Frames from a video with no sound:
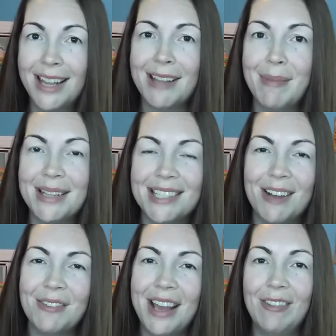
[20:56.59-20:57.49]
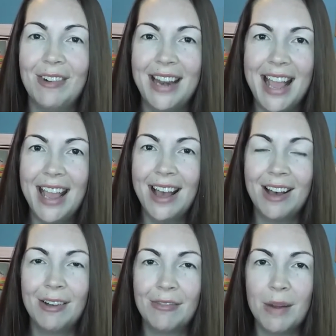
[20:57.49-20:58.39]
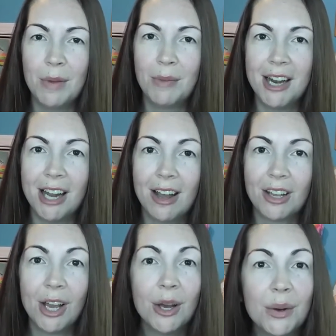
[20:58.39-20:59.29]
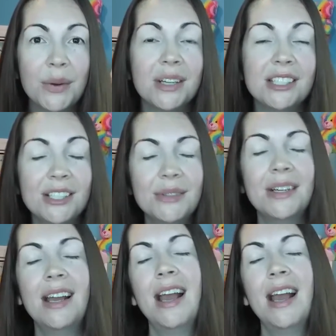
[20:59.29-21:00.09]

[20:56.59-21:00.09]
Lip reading: that myself and Renee of rainbowbrite.co do,